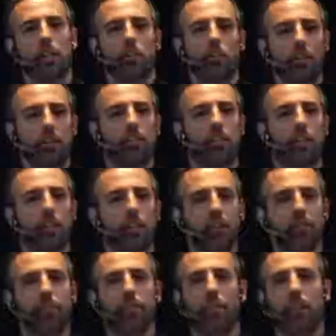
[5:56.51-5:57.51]
So it's
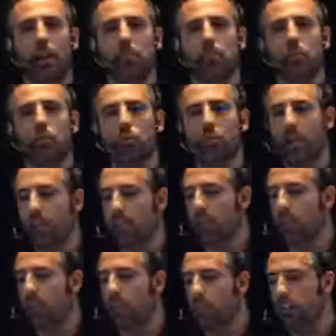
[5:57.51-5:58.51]
hard for them to
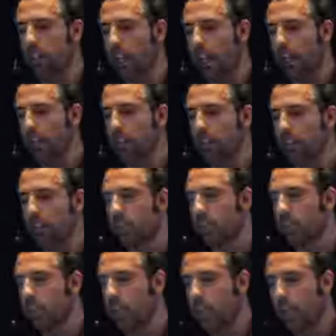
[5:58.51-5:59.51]
cover all the angles,